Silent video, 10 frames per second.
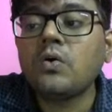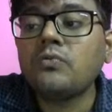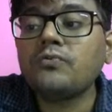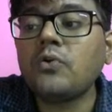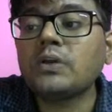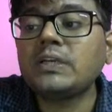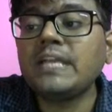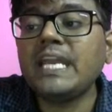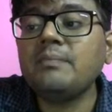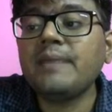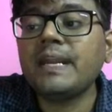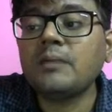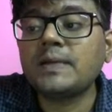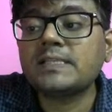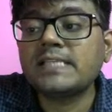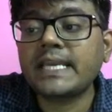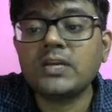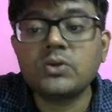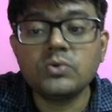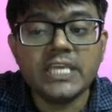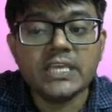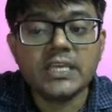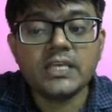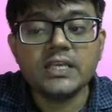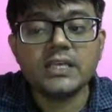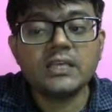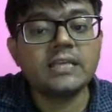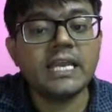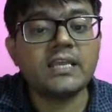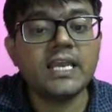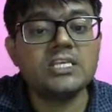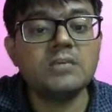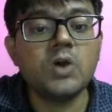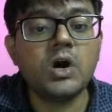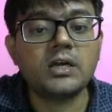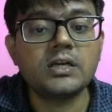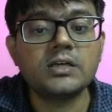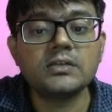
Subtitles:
14 meter per second to the 10 kg block